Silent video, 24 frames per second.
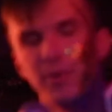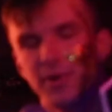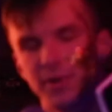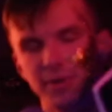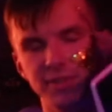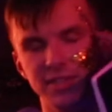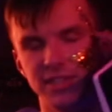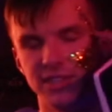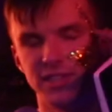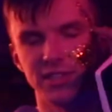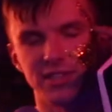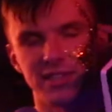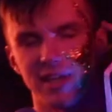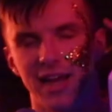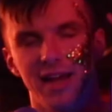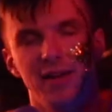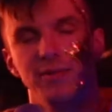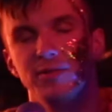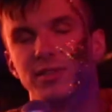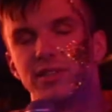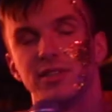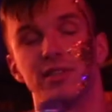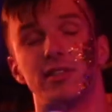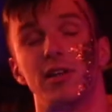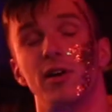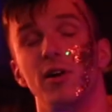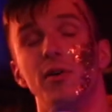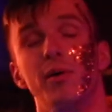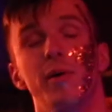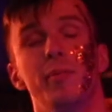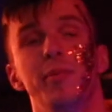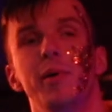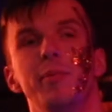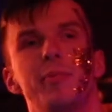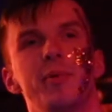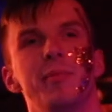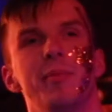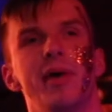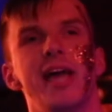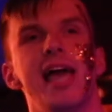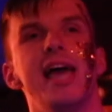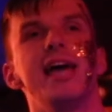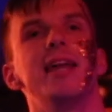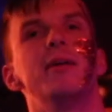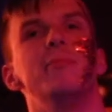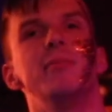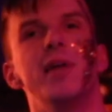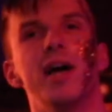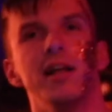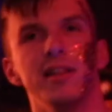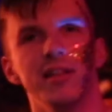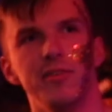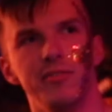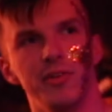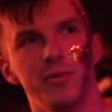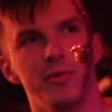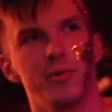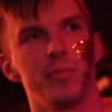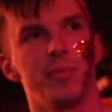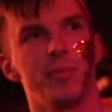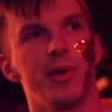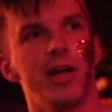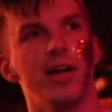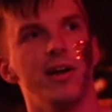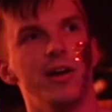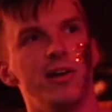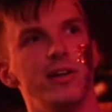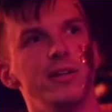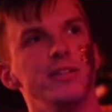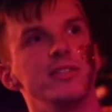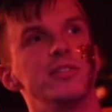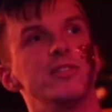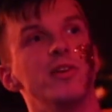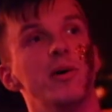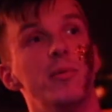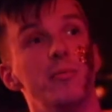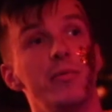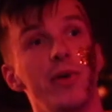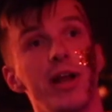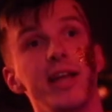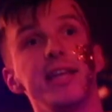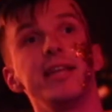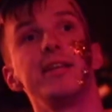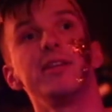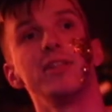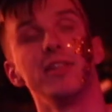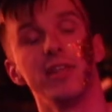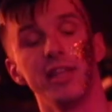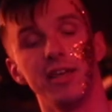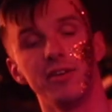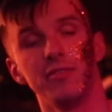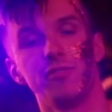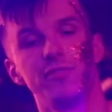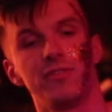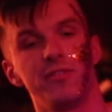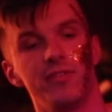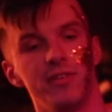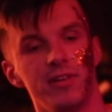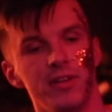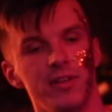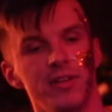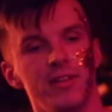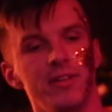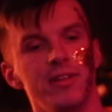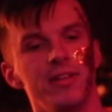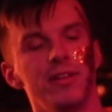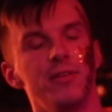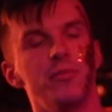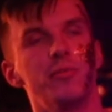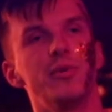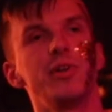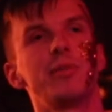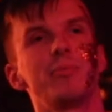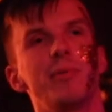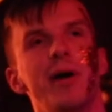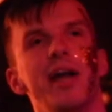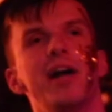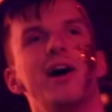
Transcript: where I was just, oh, I'm up in my head, I'm not living with my heart. So I'm ready to live with my